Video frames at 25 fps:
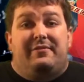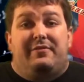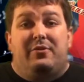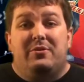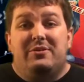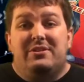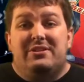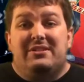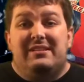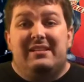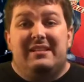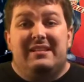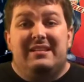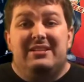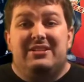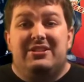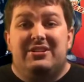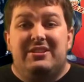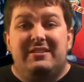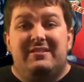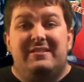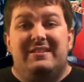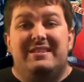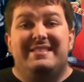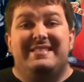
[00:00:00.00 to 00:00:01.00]
Fortunately, this
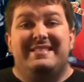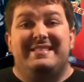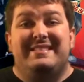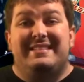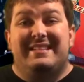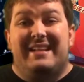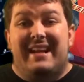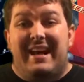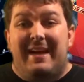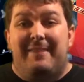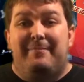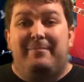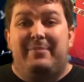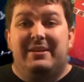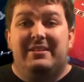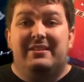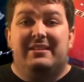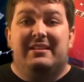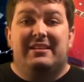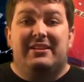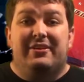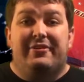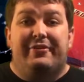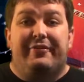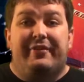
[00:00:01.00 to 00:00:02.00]
year has not been
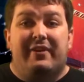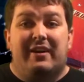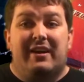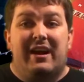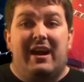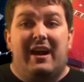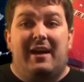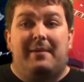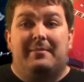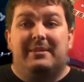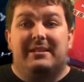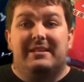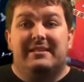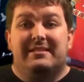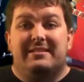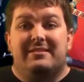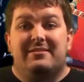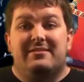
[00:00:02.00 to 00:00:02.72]
the year for comedies.